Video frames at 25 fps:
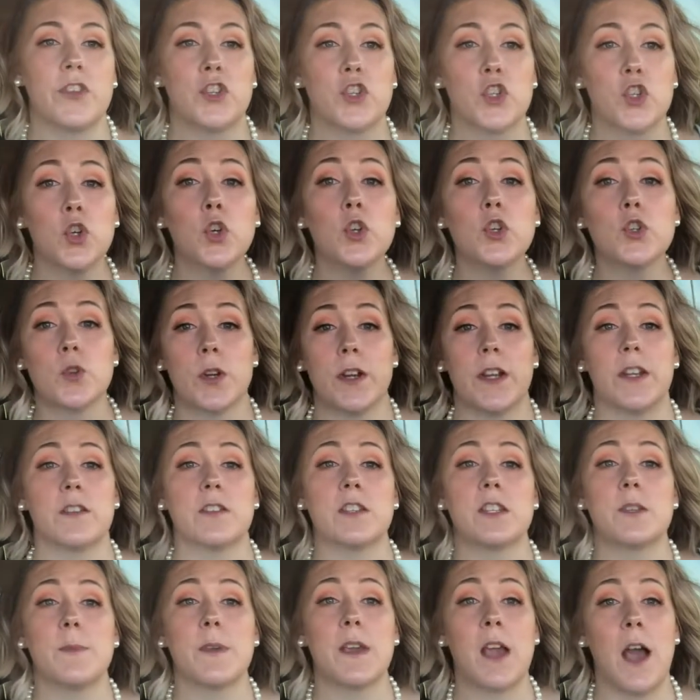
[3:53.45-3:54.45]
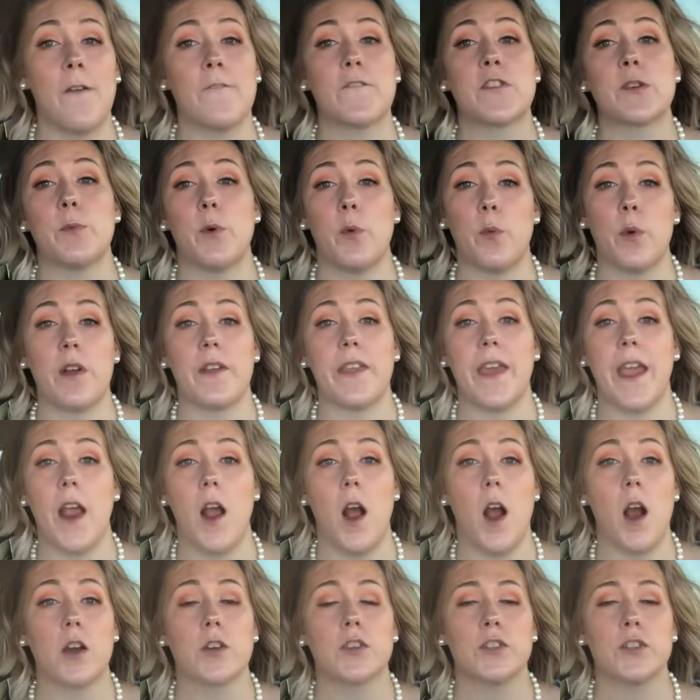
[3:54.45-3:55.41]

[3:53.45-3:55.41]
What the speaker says: children to be comfortable where they are.